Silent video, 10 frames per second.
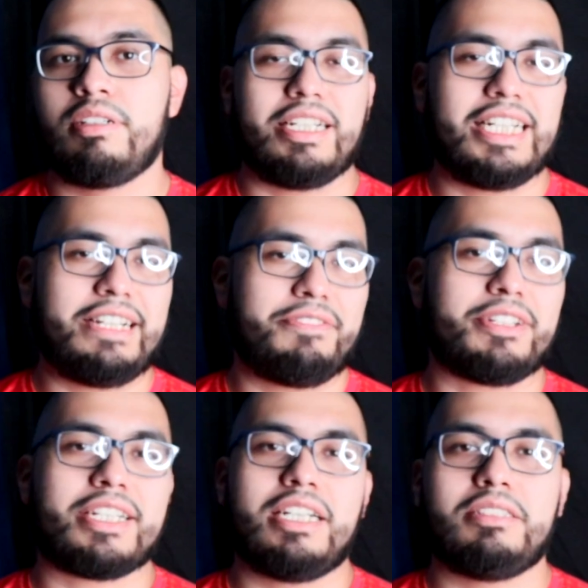And again, if
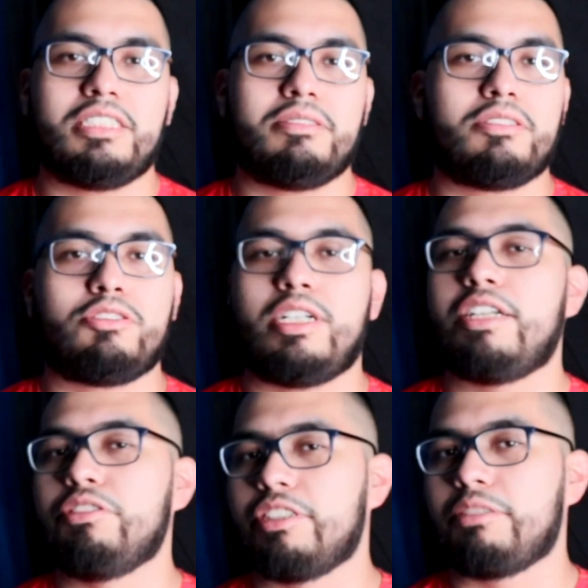you can, try
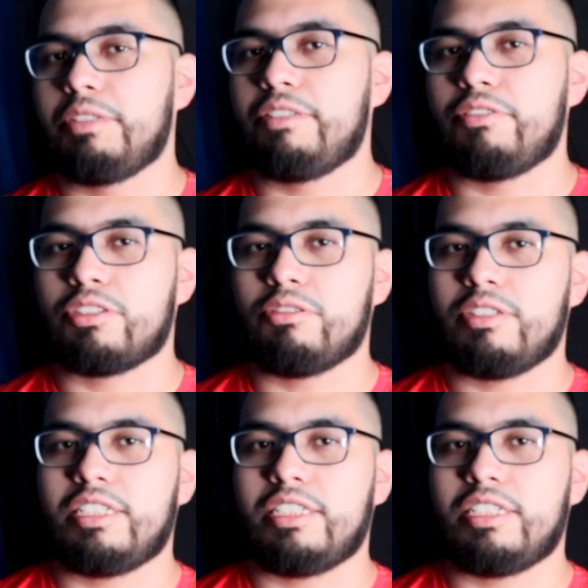to use this money for school,